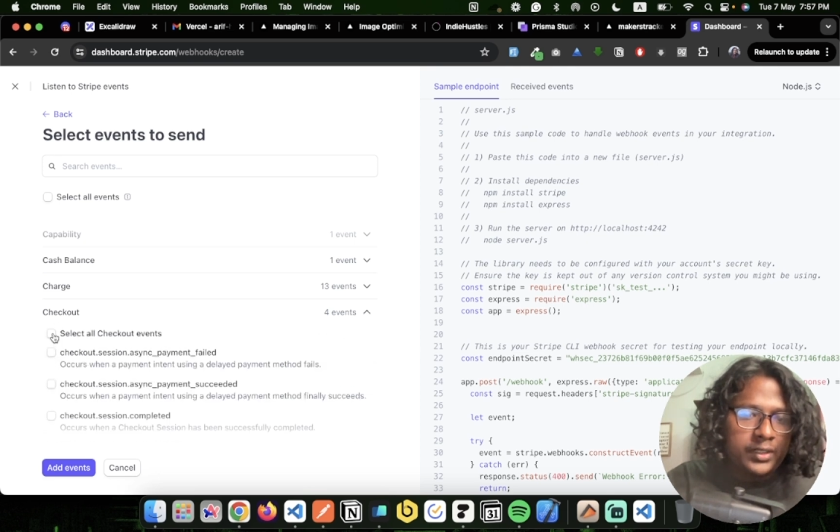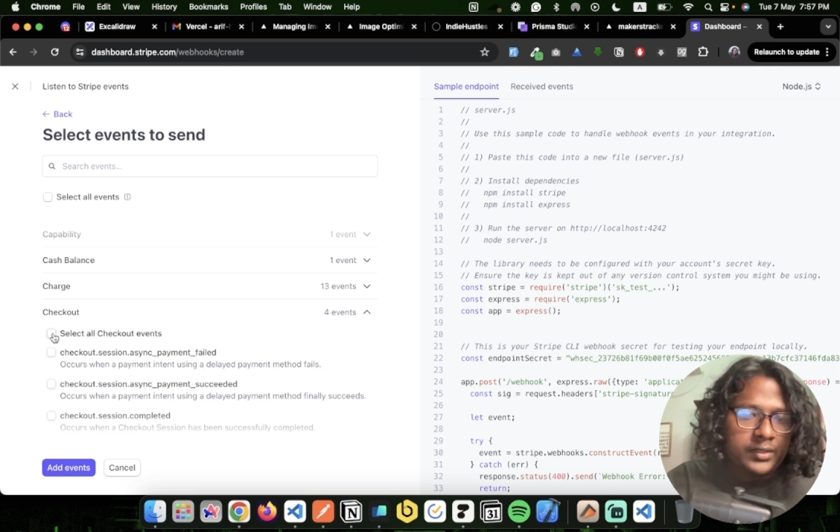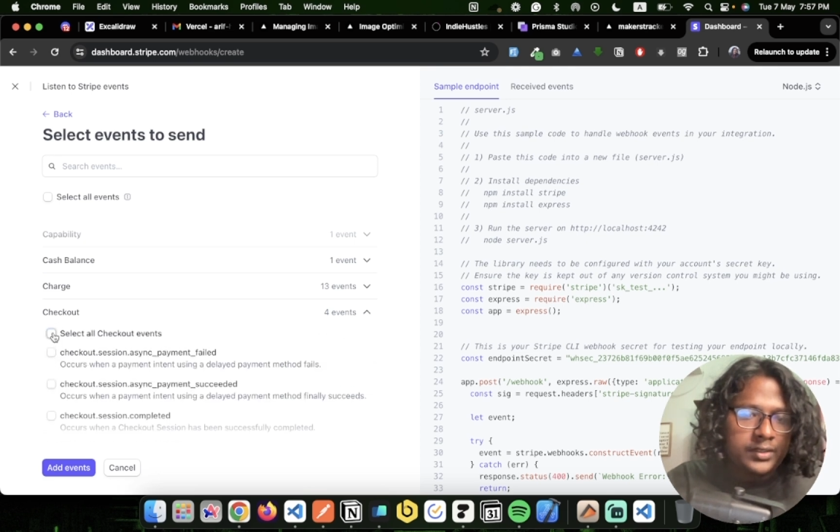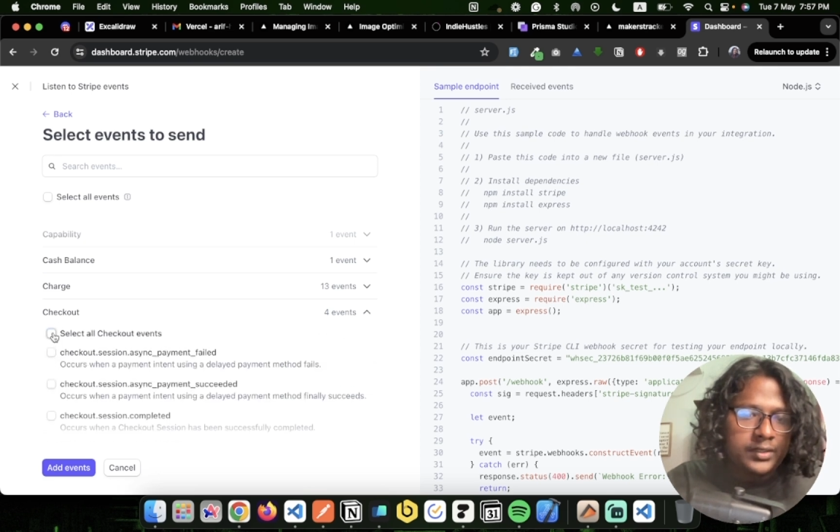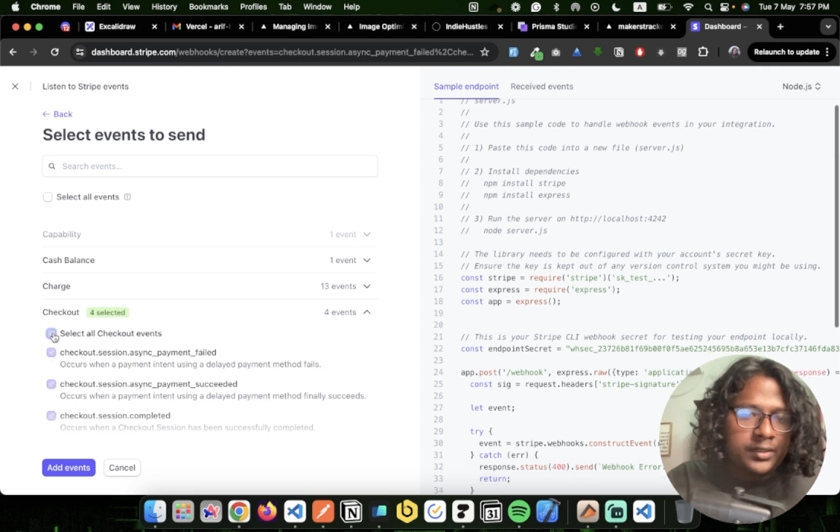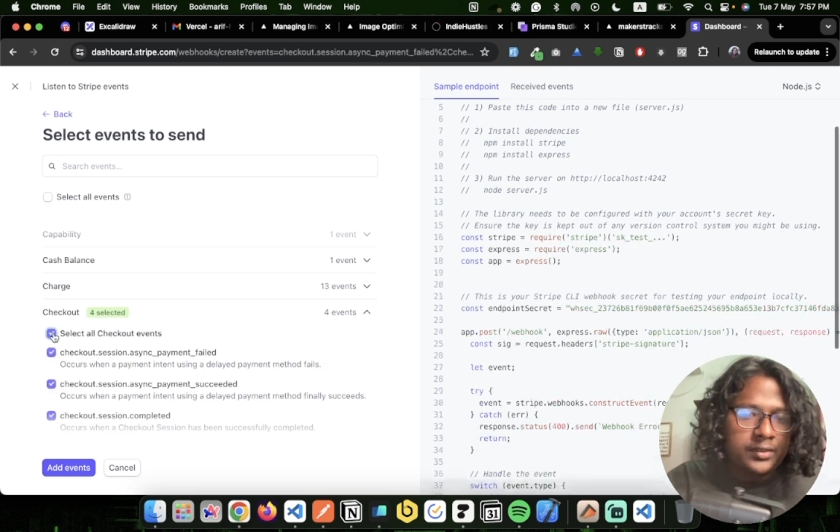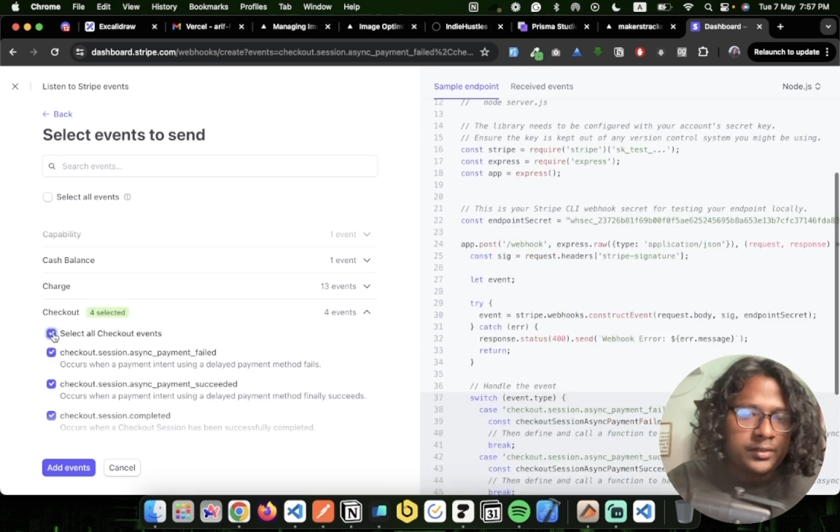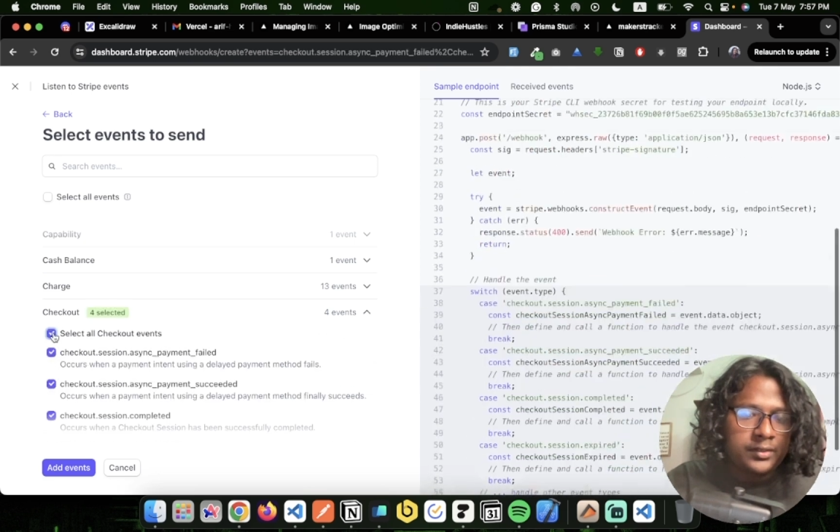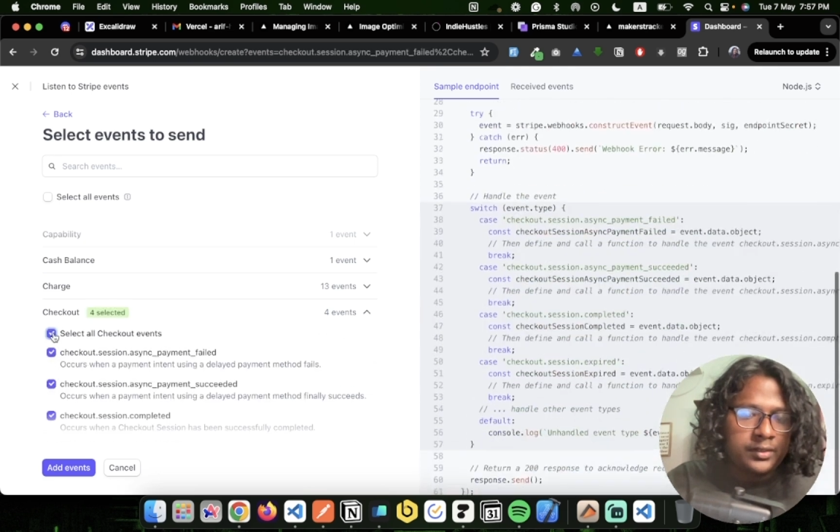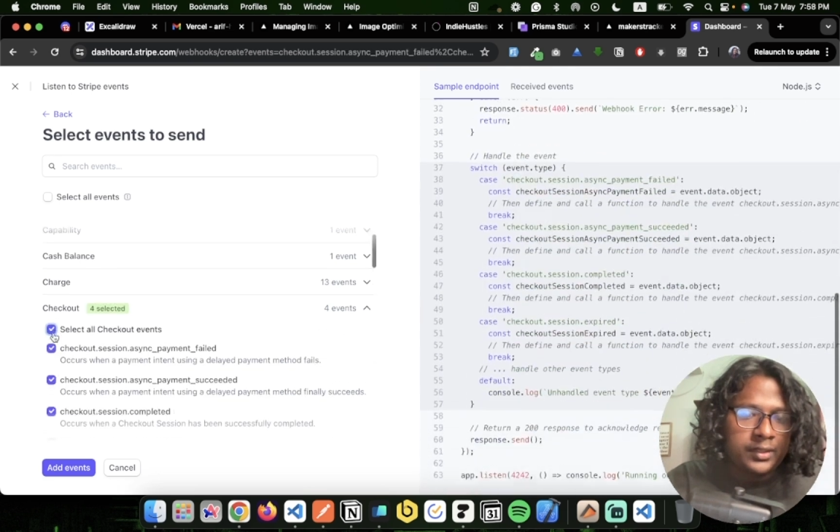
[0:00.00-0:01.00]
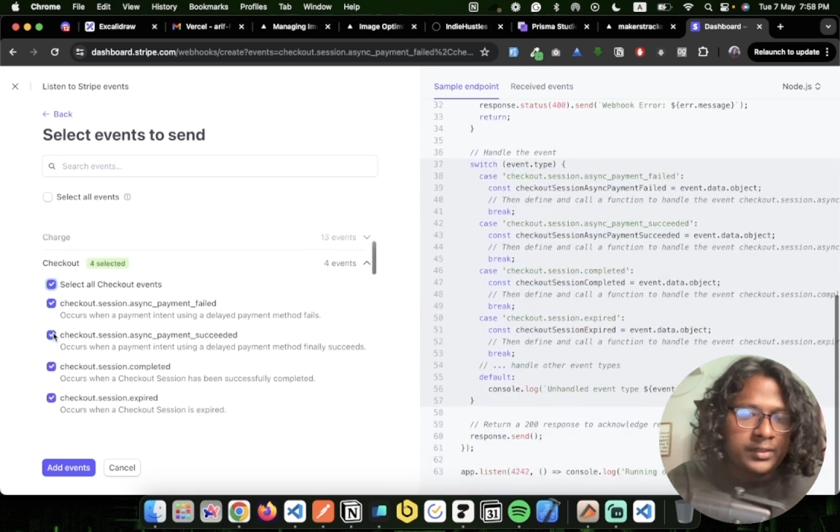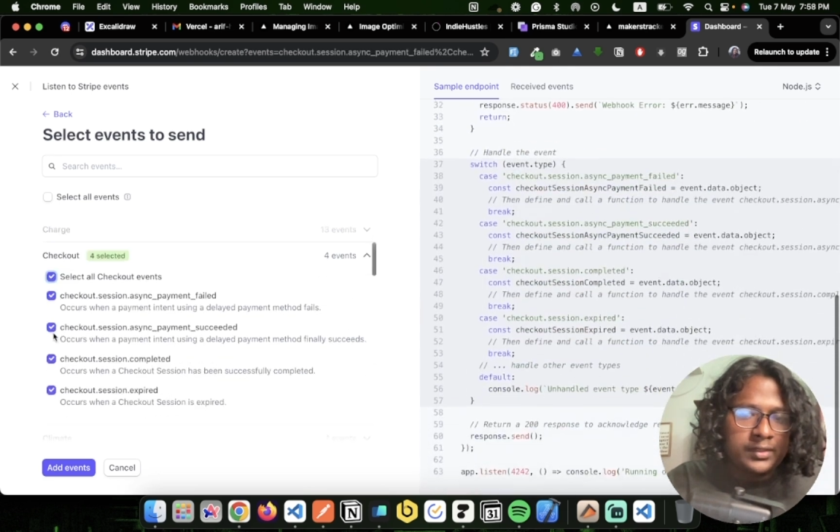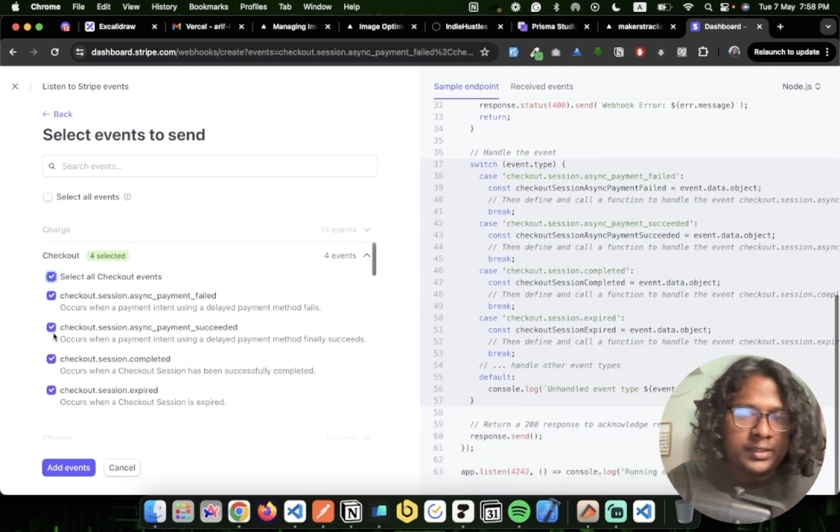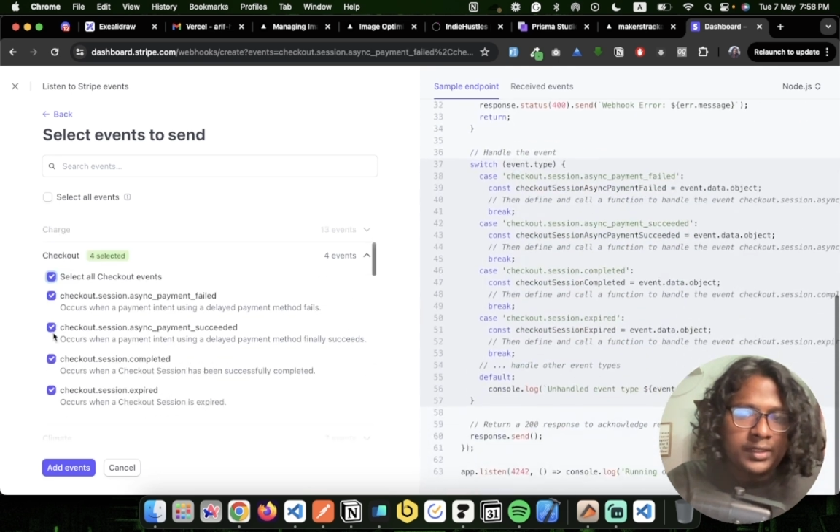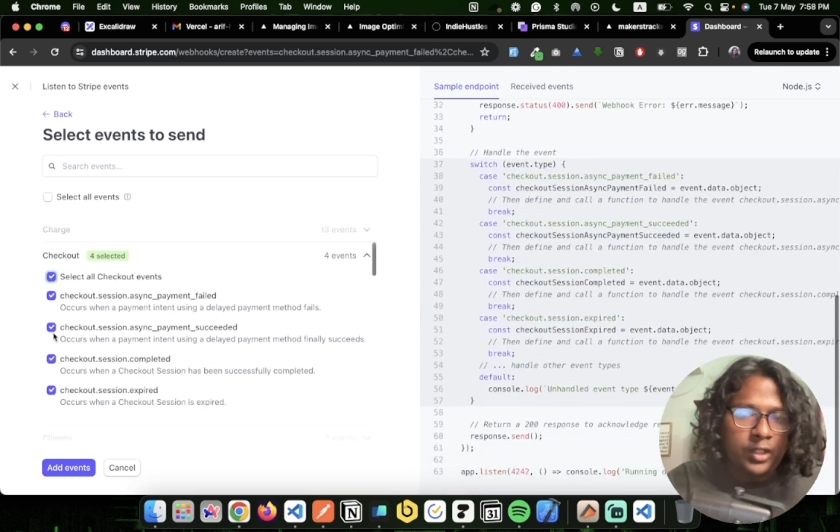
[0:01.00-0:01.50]
Let's say
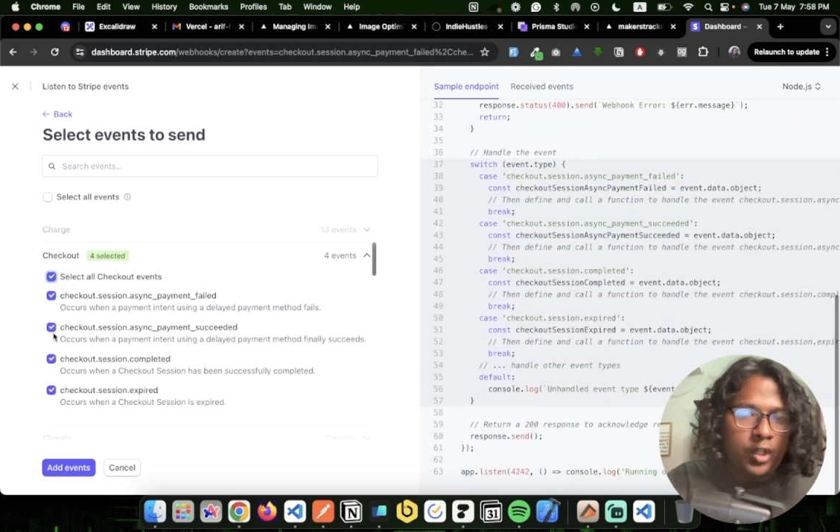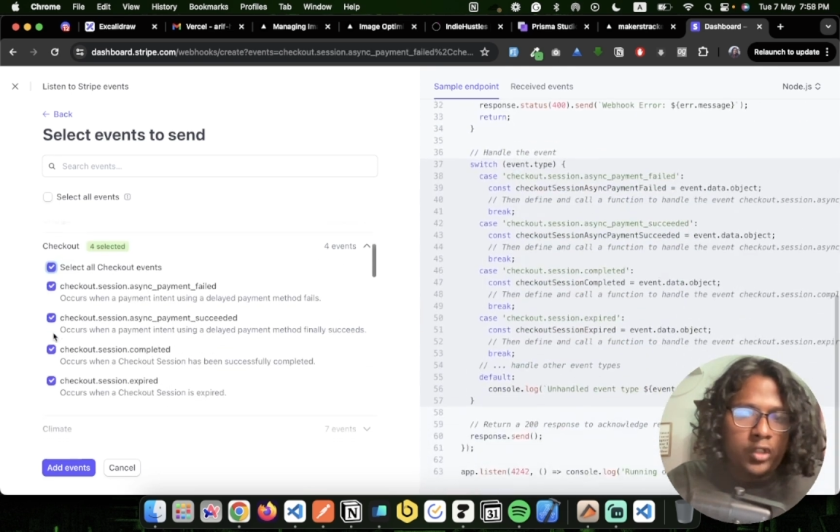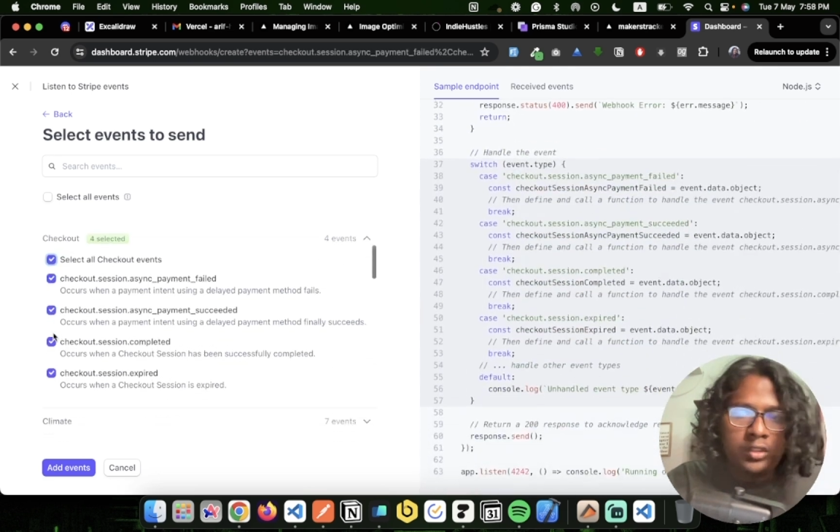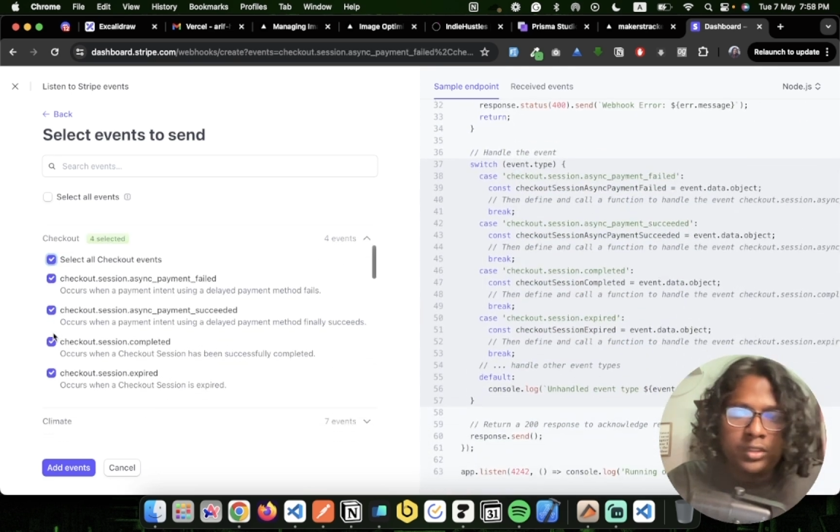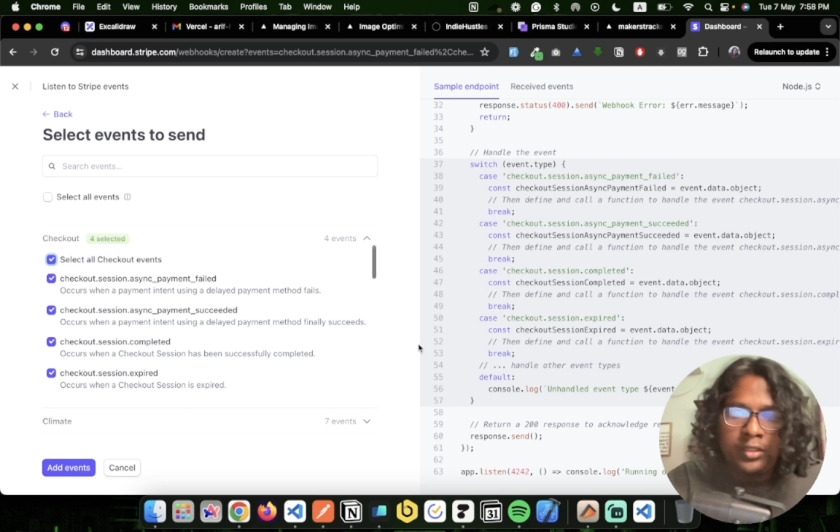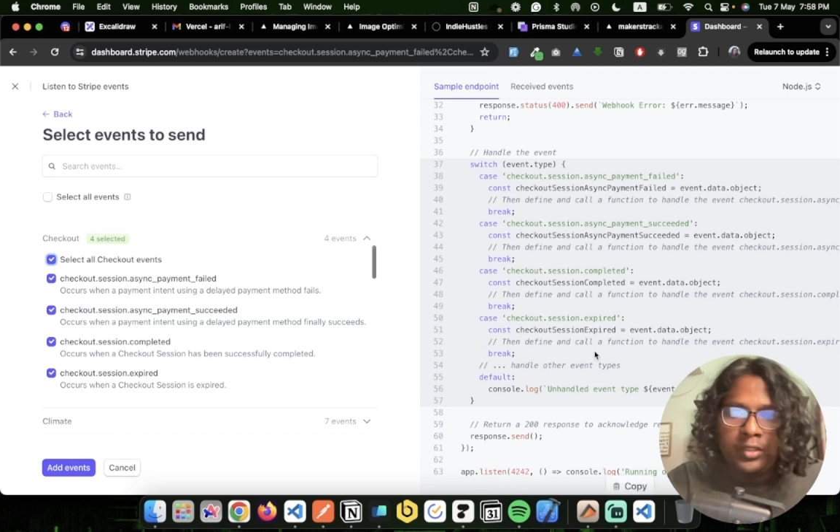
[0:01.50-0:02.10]
select all.